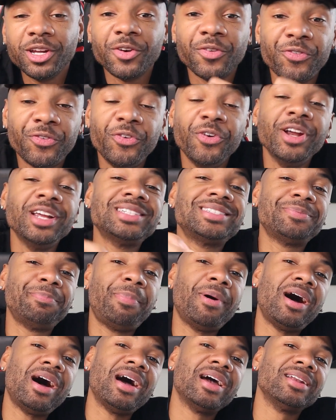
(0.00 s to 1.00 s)
your free
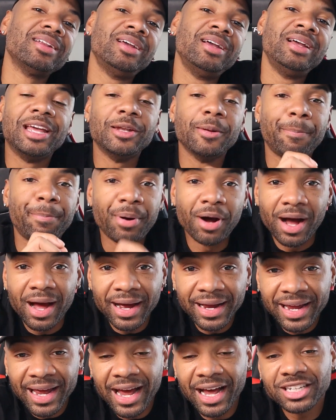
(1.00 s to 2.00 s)
spot in the
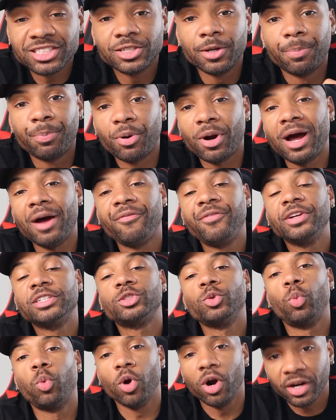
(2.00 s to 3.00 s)
Podcast to
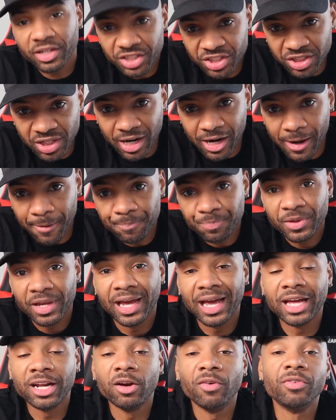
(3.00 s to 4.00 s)
Profits workshop,
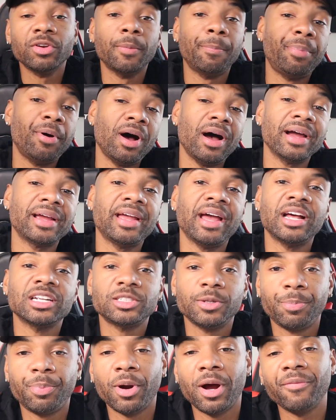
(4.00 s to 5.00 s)
head over to
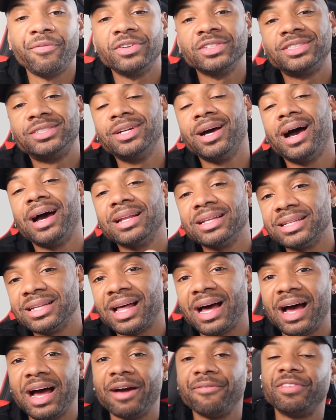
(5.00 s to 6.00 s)

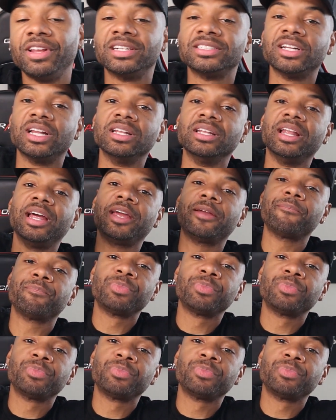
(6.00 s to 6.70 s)
podcasttoprofits.live. There's a link